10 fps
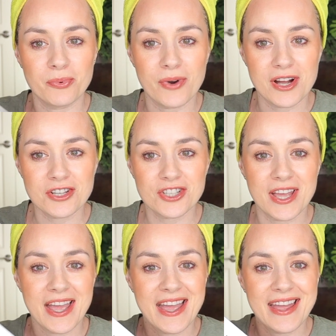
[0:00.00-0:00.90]
brush,
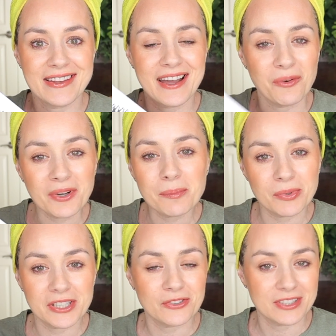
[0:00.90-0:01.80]
and I want to
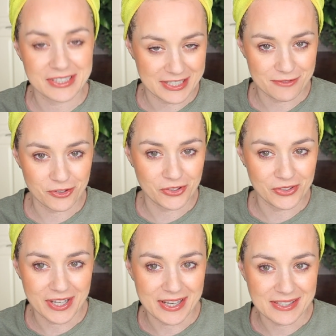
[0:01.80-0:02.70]
put it to the test for
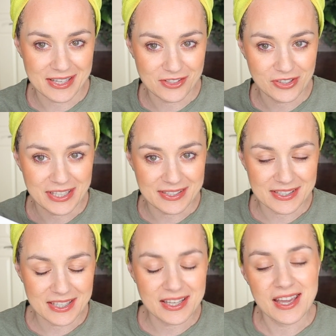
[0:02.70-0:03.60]
you guys. As you can
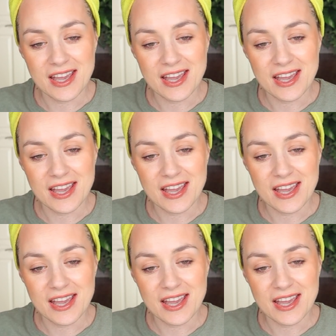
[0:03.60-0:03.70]
see,